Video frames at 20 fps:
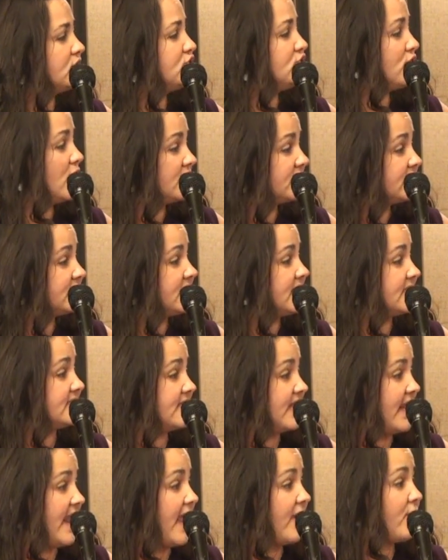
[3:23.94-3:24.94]
justice
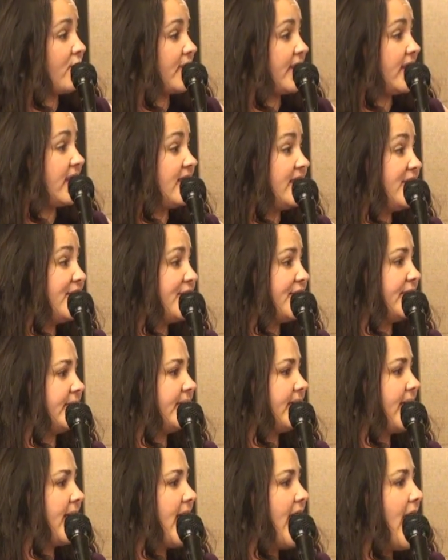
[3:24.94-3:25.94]
and equity here,
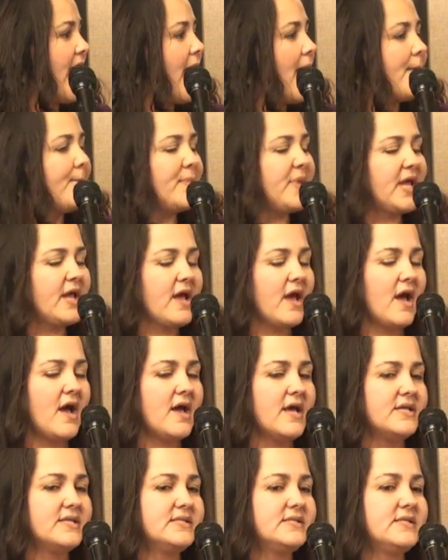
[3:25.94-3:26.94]

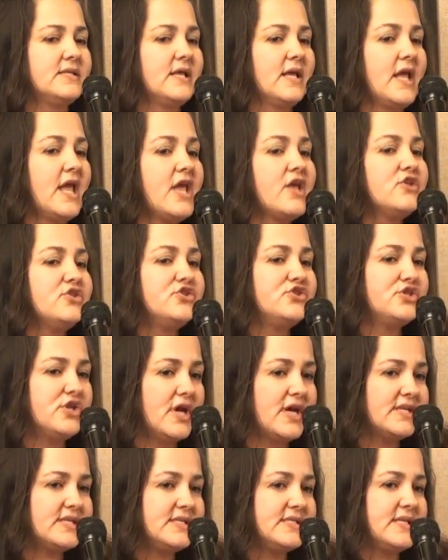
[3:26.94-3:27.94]
because
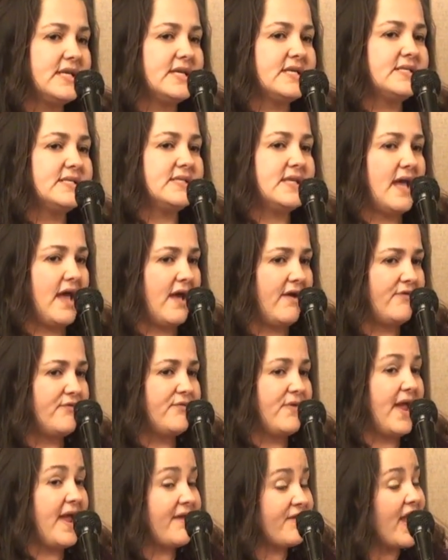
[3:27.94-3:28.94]
justice
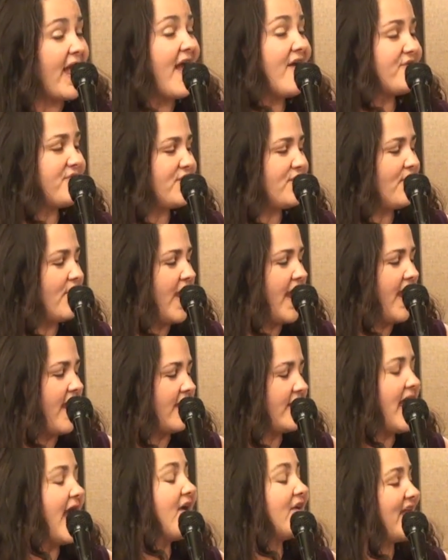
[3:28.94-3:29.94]

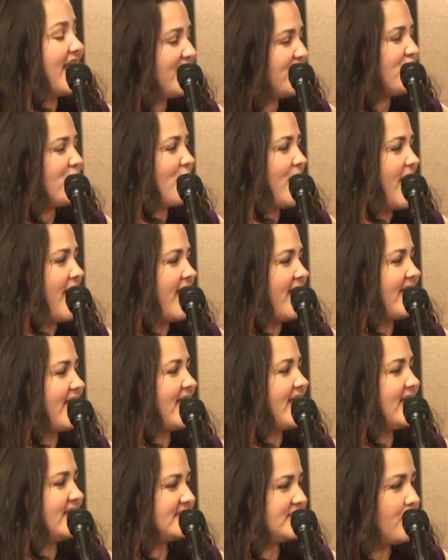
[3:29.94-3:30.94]
everywhere, anywhere,
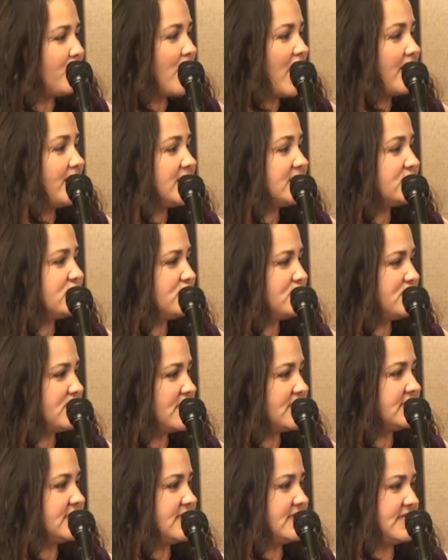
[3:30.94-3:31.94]
is a promise to
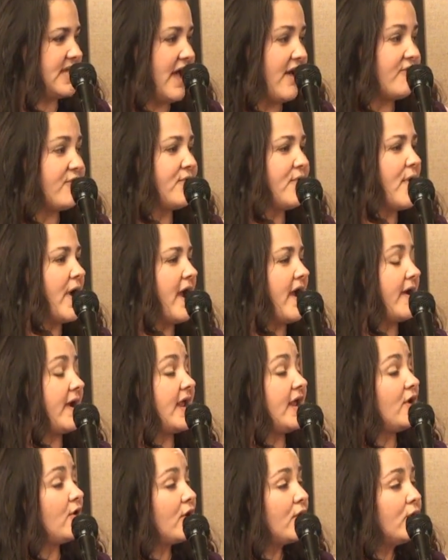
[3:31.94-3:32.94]
justice everywhere,
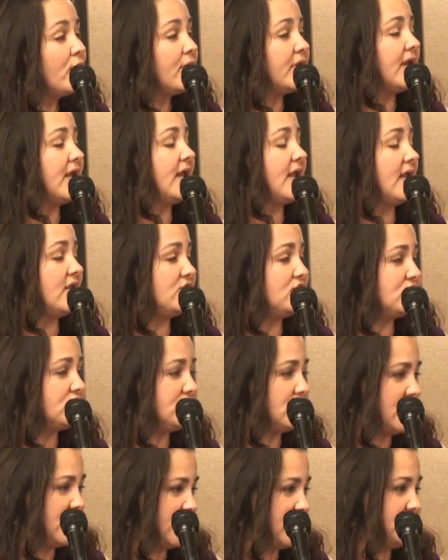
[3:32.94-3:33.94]
including
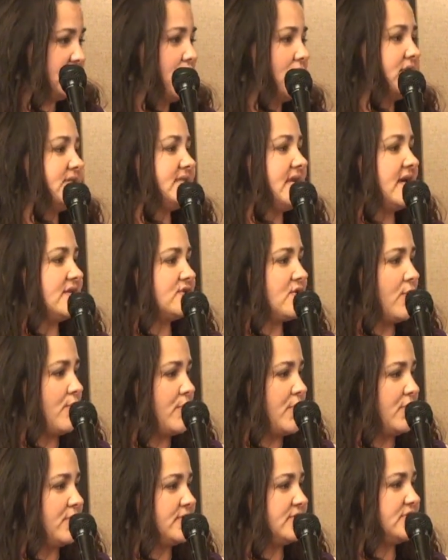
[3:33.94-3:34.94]
in Jose's
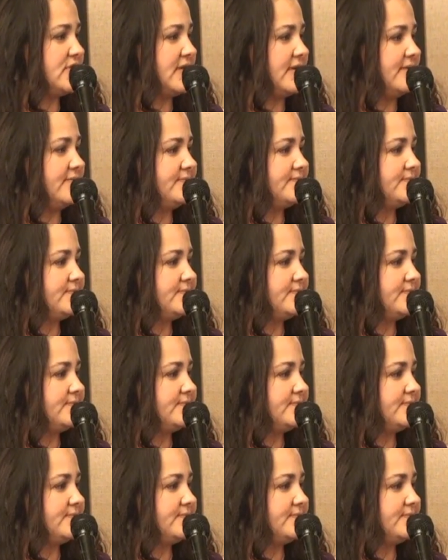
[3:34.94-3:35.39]
community.